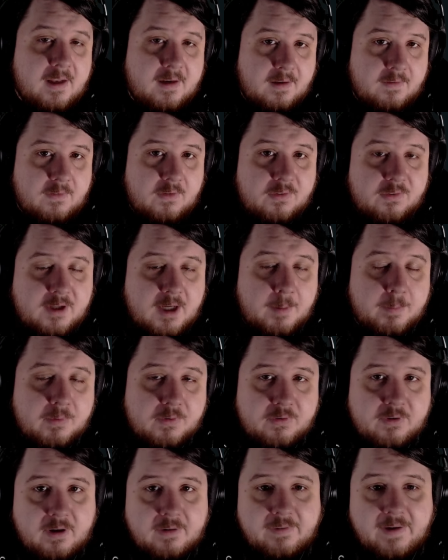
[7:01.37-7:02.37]
this type of
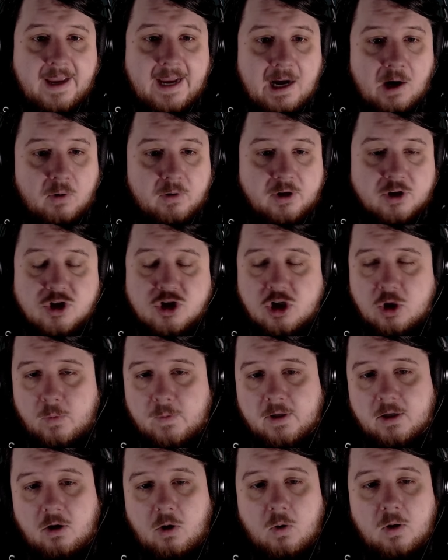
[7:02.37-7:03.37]
stuff out and
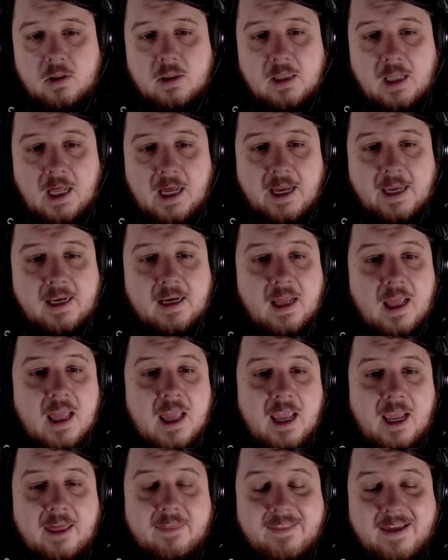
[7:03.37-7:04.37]
showing it online,
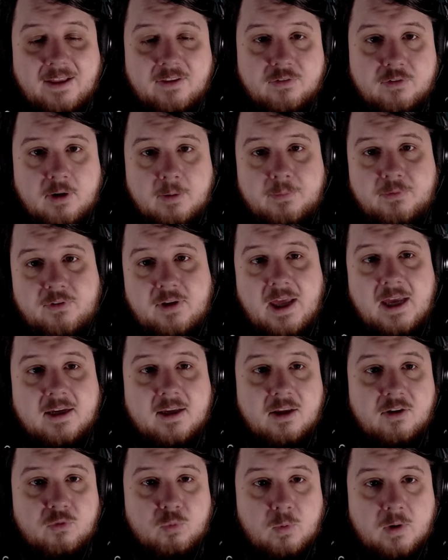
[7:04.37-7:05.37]
and that Substack
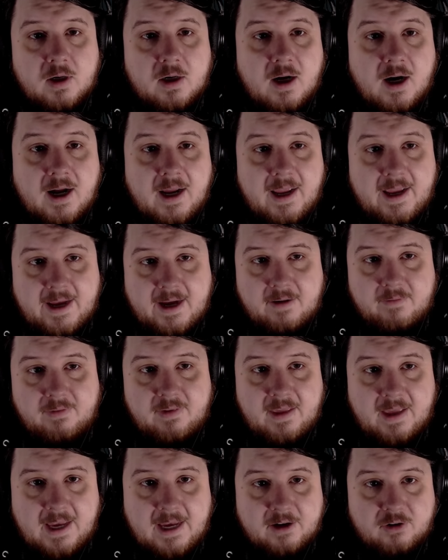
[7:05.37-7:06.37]
is where I have
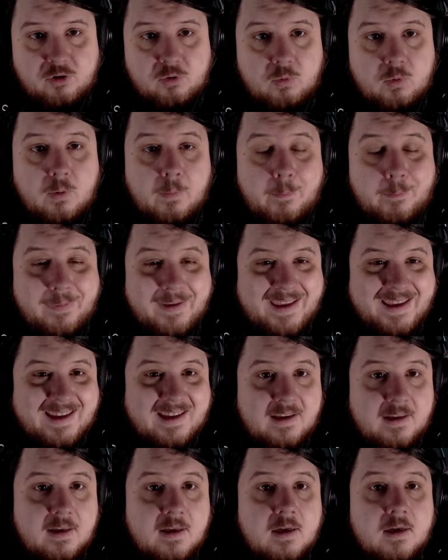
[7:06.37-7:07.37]
the actual
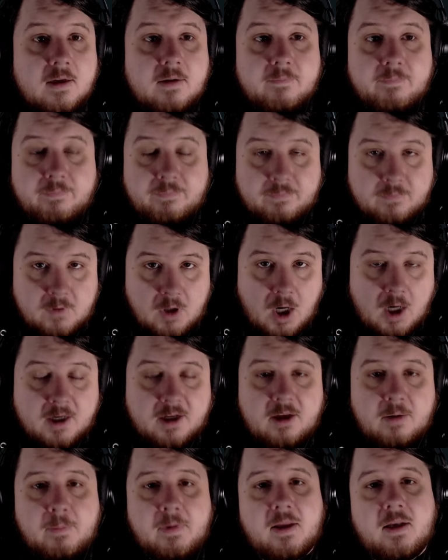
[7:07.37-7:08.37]
big
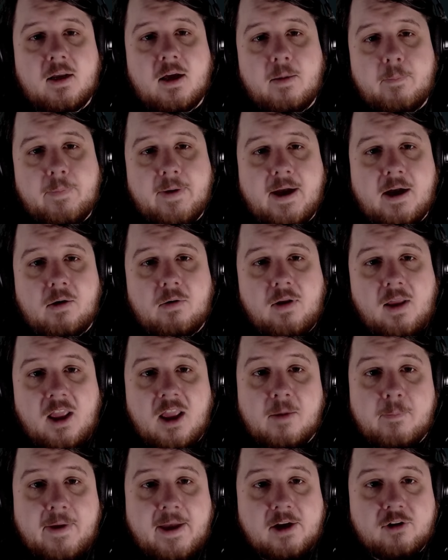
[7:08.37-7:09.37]
document about
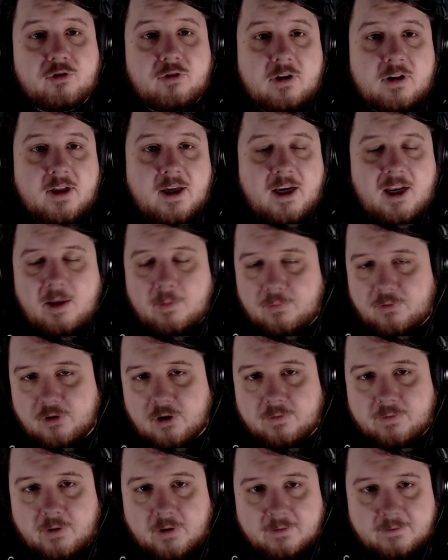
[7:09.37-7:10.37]
him actually lighting
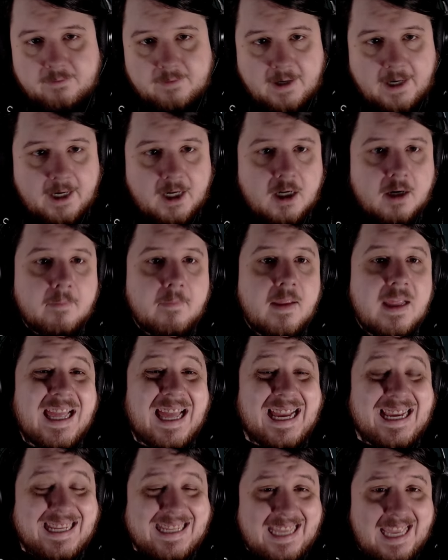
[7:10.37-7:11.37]
himself on fire.
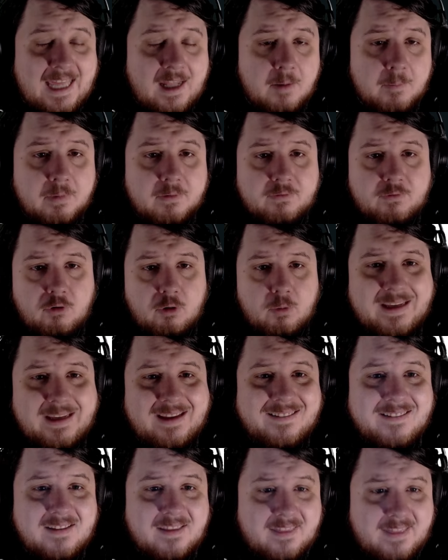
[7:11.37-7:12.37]
Again, before we
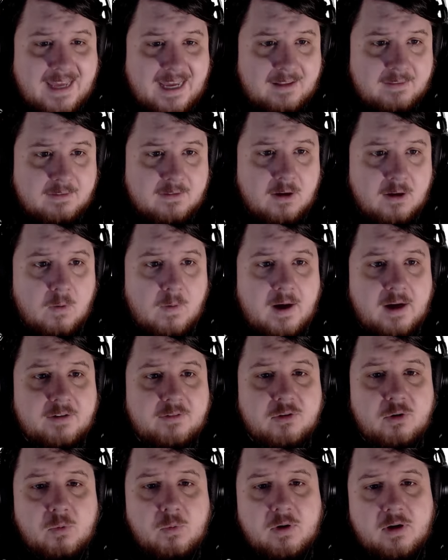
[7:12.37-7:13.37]
to that though, I
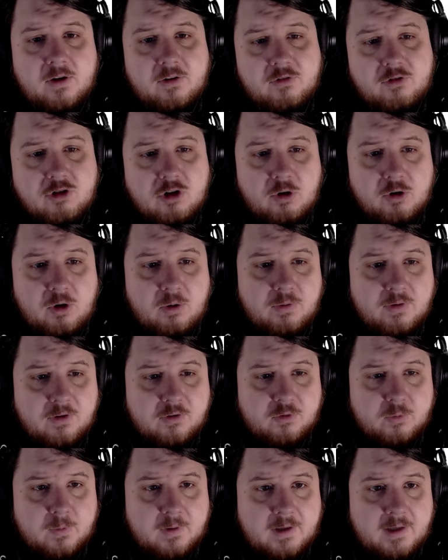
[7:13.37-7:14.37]
do want to show you
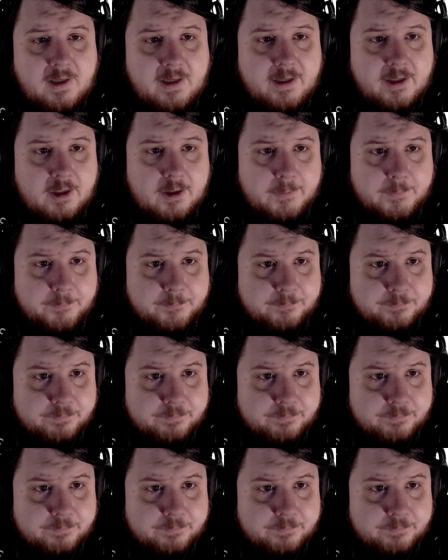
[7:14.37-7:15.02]
this one here.